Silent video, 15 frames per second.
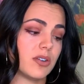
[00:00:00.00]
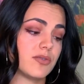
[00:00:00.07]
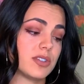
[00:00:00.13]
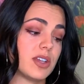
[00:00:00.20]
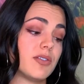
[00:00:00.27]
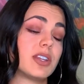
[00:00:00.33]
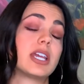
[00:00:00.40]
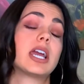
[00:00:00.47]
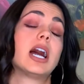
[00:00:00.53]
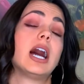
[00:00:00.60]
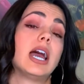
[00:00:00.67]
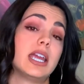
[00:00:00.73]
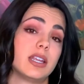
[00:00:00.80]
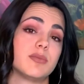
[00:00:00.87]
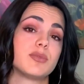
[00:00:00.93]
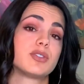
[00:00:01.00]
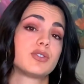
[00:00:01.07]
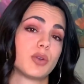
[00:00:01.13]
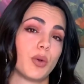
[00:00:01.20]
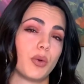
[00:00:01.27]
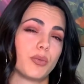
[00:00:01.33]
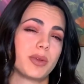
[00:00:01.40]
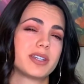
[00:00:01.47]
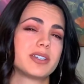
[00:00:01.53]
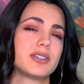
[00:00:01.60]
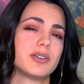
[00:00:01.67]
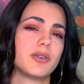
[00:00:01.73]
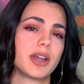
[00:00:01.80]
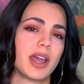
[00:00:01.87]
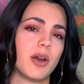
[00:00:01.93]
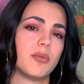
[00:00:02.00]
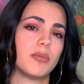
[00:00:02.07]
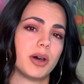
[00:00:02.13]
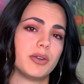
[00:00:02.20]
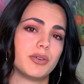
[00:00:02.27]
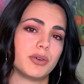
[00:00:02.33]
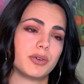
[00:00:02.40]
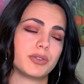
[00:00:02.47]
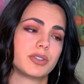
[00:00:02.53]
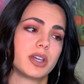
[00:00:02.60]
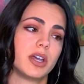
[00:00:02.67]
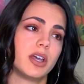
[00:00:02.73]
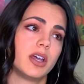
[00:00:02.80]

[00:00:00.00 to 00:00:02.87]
70 items sold, because I don't count bundles.